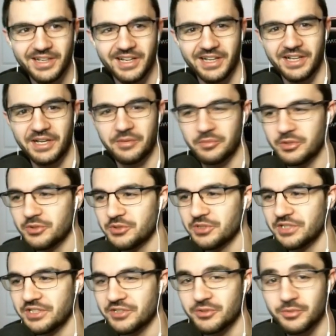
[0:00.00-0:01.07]
I'm
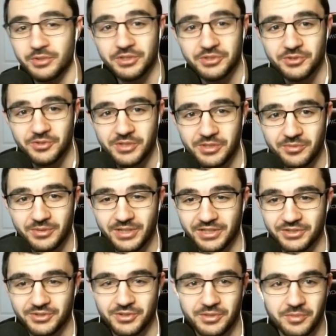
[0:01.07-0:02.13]
usually a Twitch streamer. I
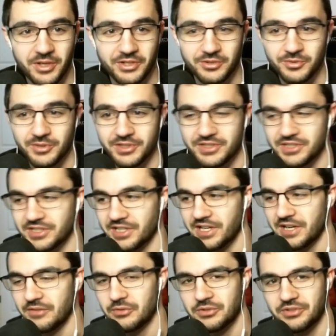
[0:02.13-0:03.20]
stream on Twitch
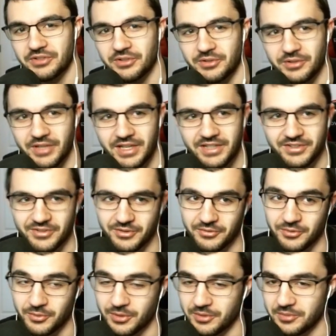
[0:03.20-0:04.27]
every single night, so if
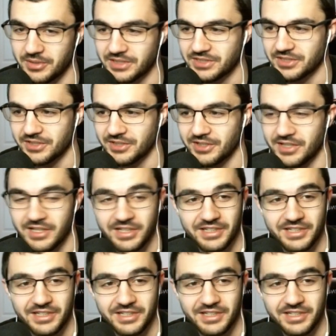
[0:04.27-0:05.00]
you want to make sure